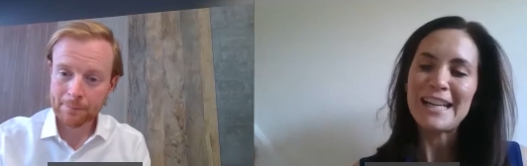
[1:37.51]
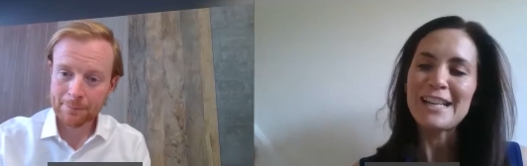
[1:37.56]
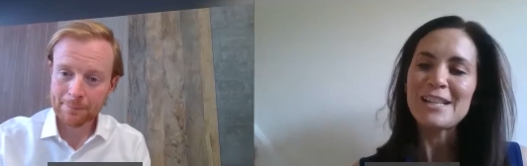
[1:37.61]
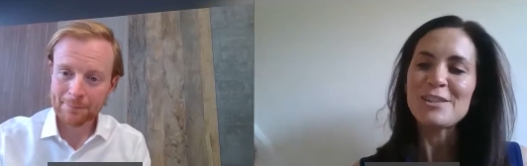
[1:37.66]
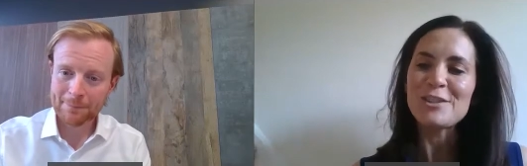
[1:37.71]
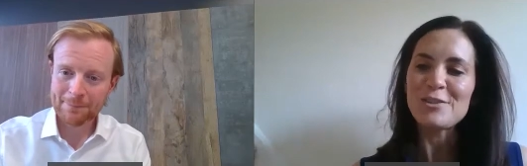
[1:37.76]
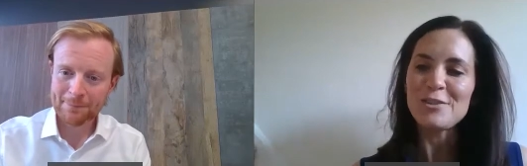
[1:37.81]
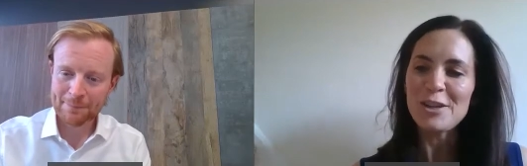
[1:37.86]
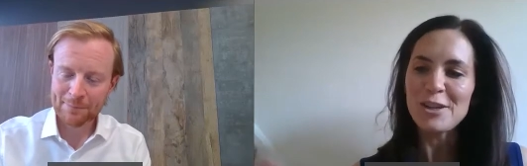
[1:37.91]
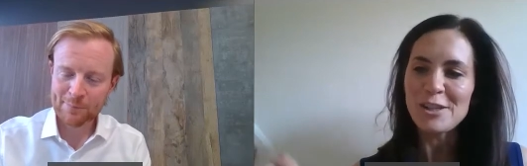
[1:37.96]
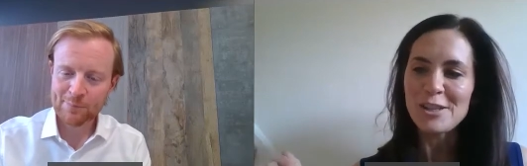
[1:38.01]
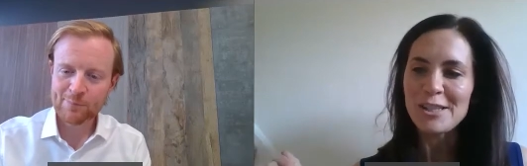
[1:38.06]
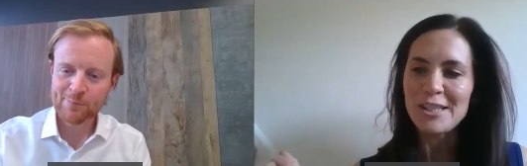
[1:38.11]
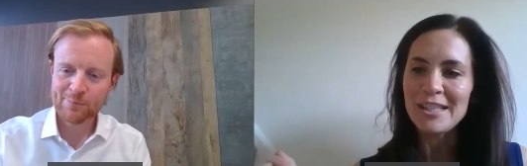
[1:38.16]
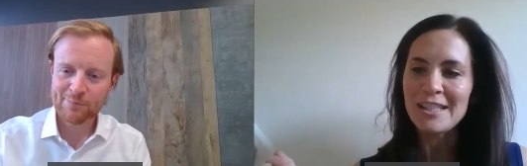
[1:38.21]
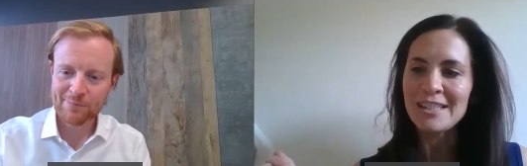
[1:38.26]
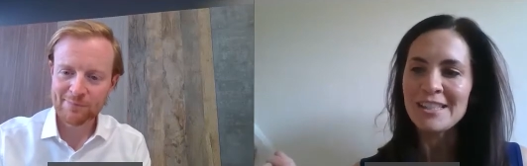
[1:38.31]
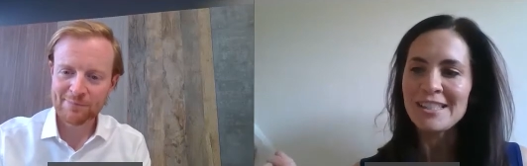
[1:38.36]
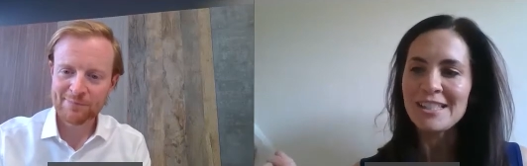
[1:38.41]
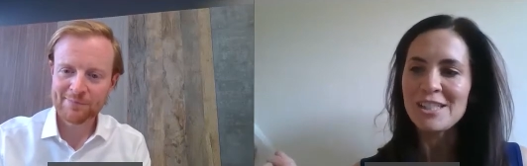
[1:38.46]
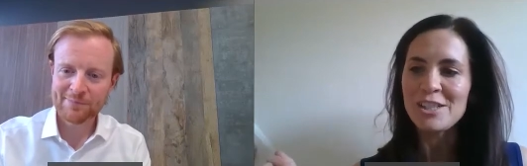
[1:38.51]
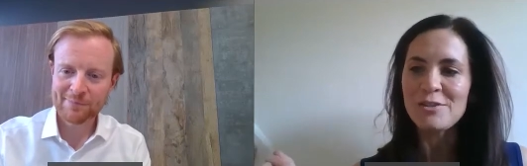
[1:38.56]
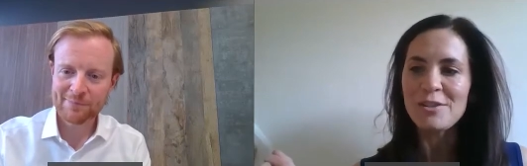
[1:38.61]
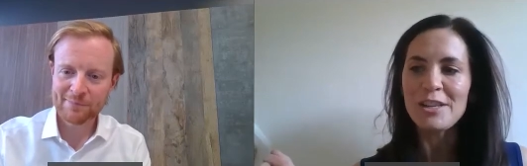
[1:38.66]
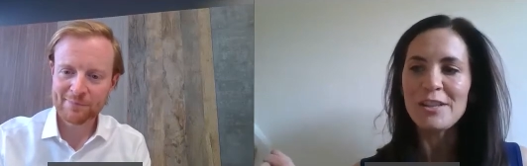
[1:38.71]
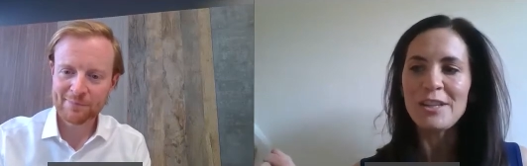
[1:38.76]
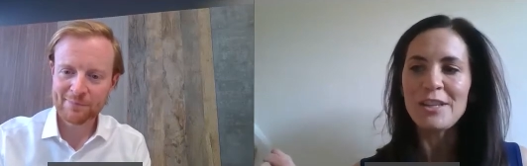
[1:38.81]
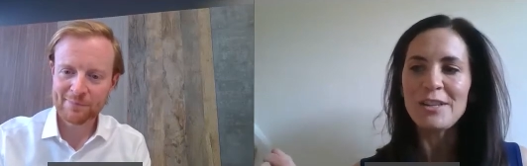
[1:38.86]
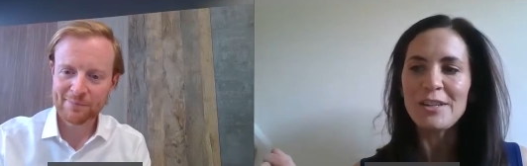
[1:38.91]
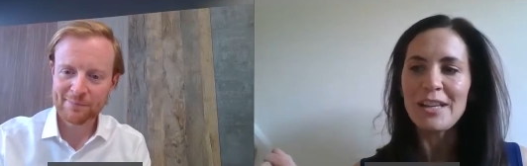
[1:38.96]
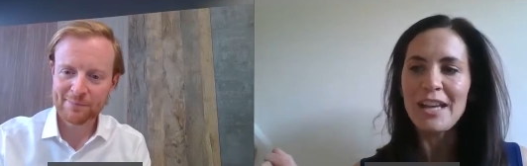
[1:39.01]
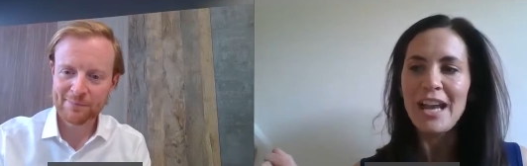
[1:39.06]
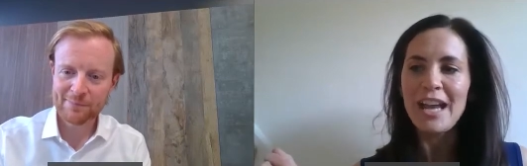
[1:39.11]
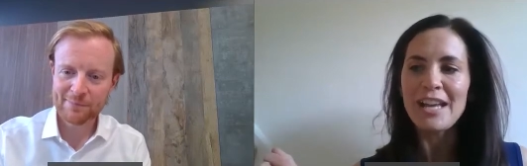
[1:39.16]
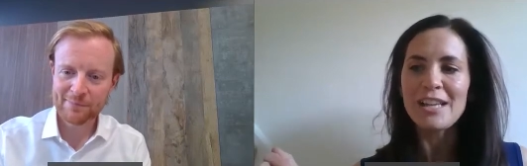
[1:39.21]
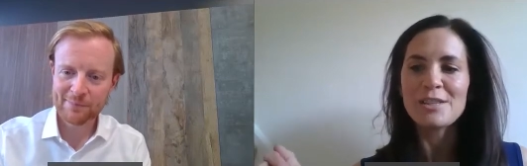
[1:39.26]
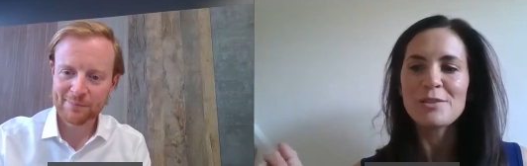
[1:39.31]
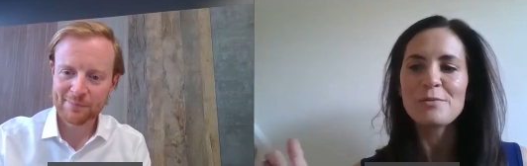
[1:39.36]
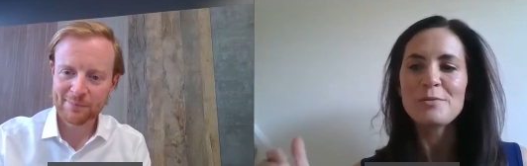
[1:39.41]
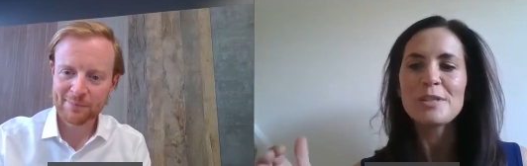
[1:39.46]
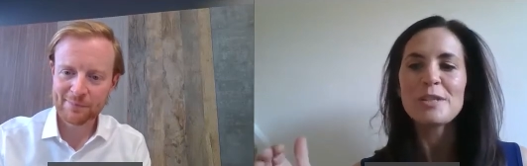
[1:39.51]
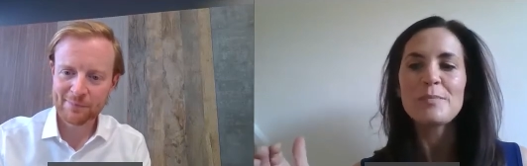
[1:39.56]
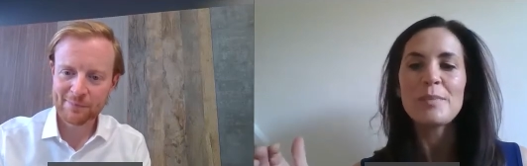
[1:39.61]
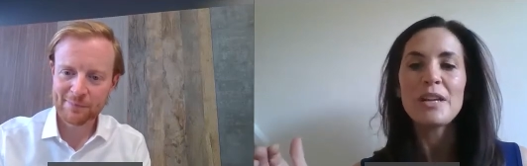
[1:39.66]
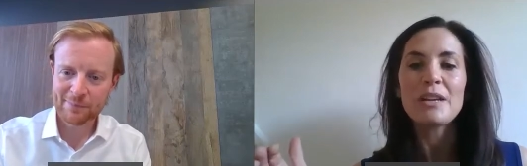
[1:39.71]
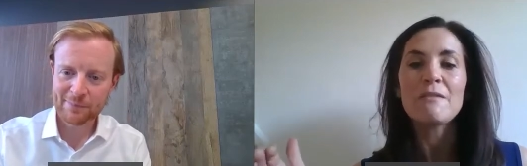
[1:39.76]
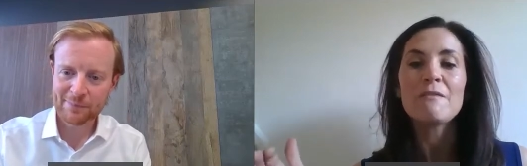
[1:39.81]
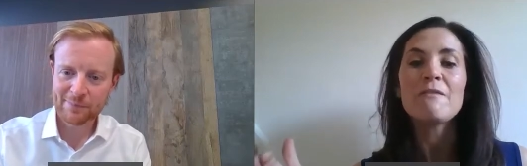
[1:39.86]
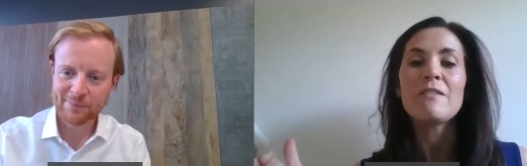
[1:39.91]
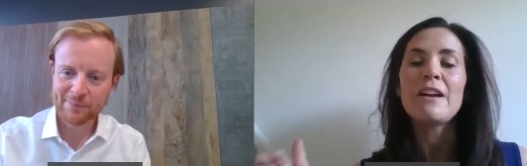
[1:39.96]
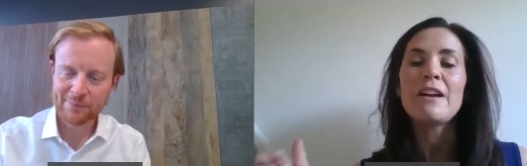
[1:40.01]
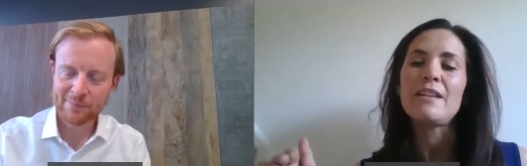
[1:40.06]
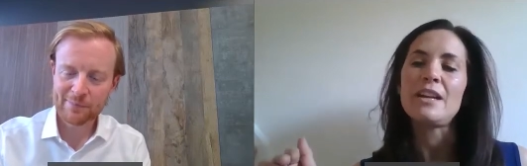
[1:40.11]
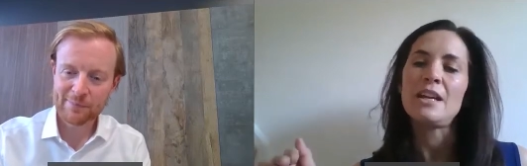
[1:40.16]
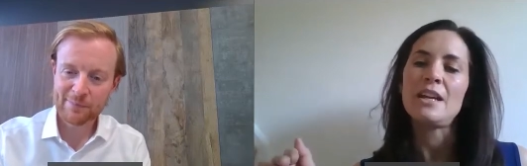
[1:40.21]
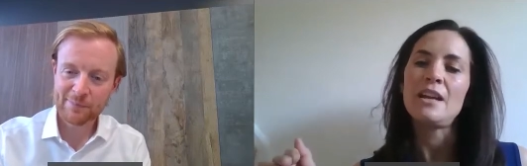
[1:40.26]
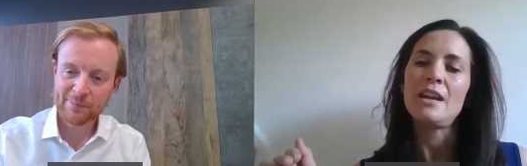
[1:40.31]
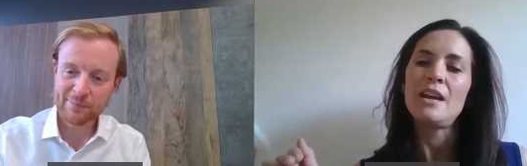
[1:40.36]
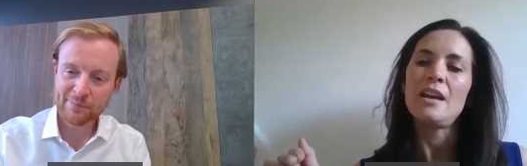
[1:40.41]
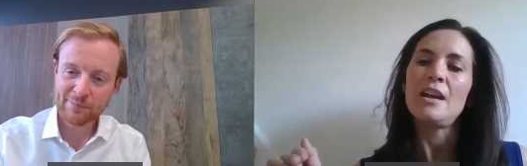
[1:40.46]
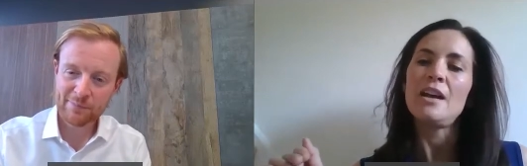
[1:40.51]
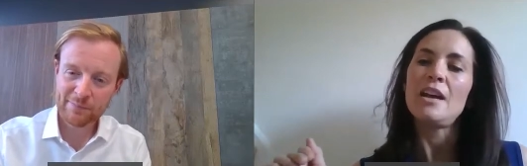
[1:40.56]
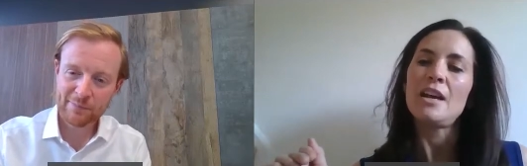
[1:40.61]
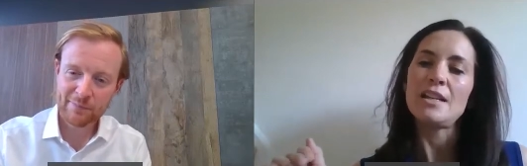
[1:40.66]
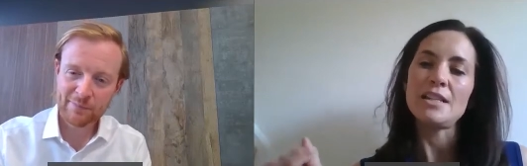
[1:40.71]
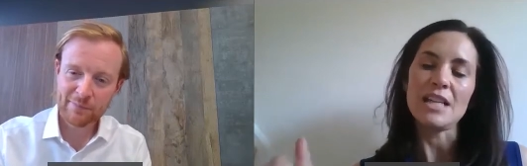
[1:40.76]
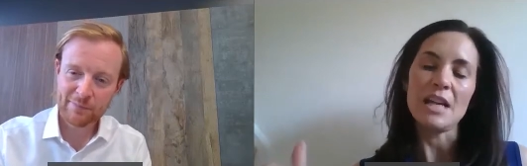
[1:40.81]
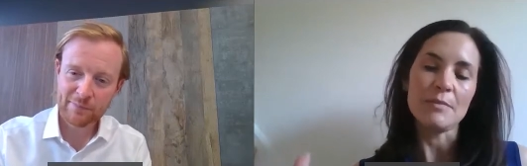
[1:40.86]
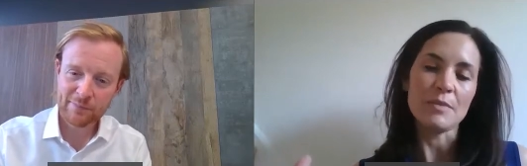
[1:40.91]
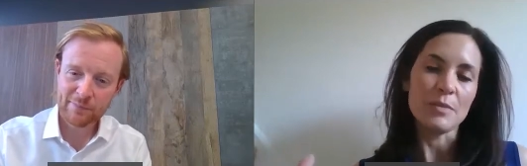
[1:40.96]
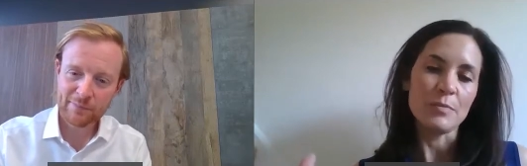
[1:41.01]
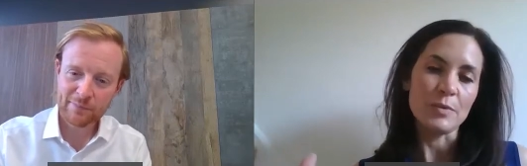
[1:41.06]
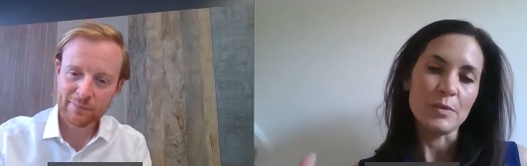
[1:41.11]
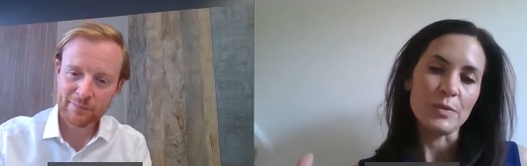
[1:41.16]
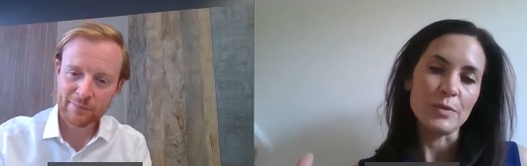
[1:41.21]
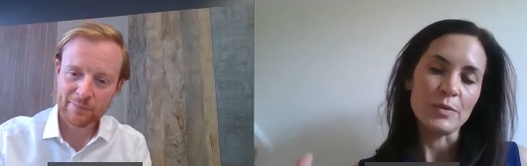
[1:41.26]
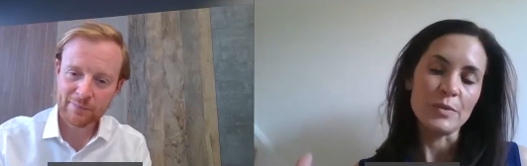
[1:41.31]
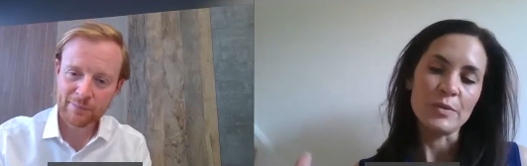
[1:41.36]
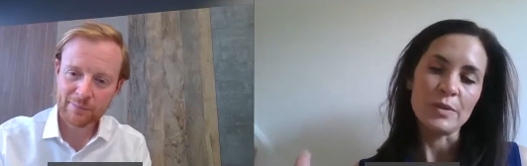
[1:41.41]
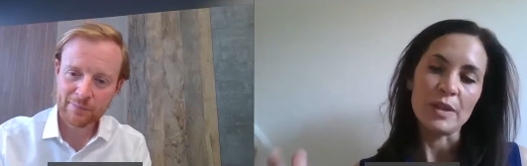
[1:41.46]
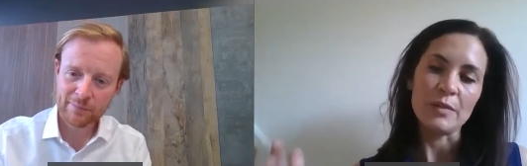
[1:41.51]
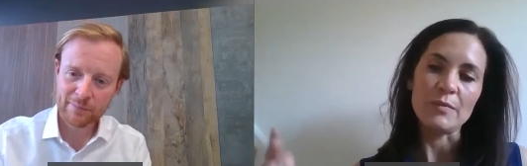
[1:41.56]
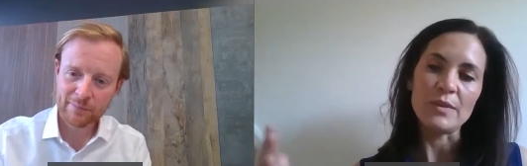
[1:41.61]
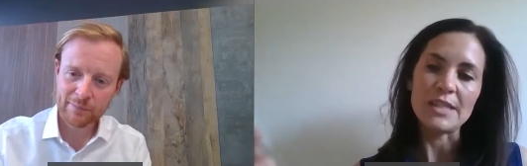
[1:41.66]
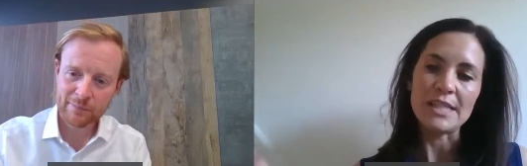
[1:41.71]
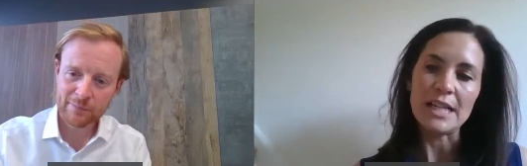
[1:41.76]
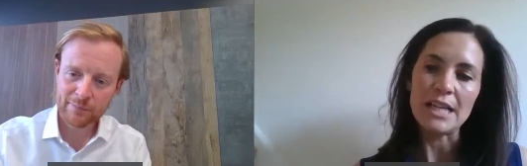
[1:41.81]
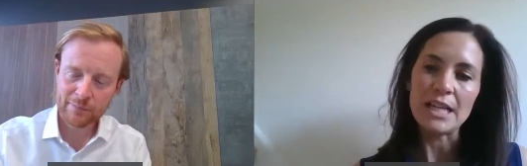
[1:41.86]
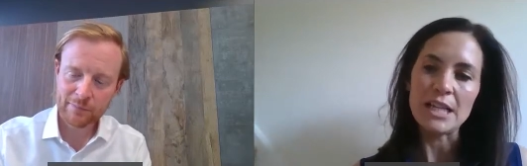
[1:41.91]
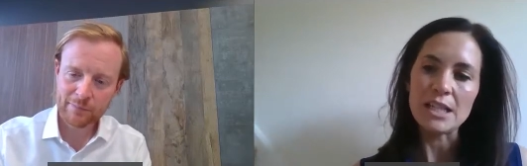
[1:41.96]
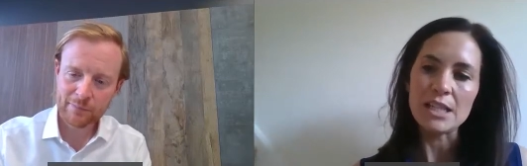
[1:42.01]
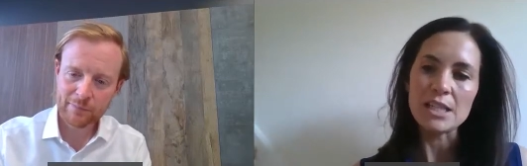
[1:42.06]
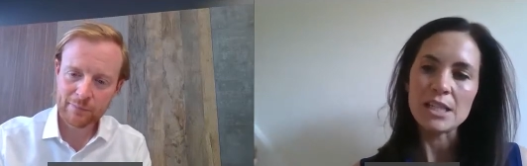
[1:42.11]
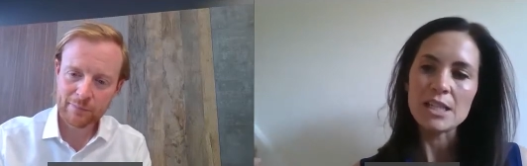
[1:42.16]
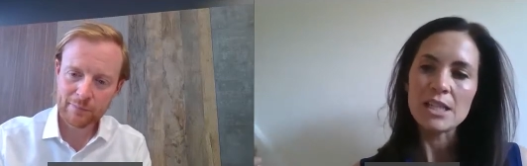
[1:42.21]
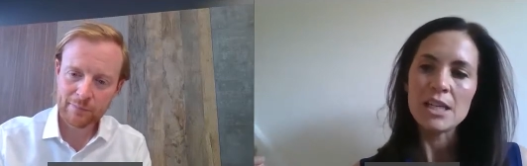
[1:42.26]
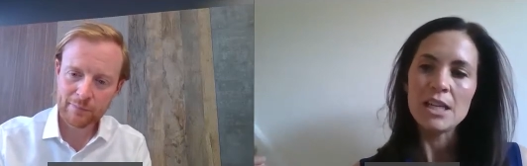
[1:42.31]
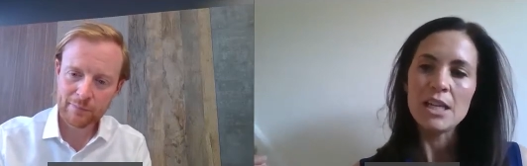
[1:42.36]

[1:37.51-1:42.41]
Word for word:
Speaker 1: construction industry in the UK has always been very adaptable and resilient.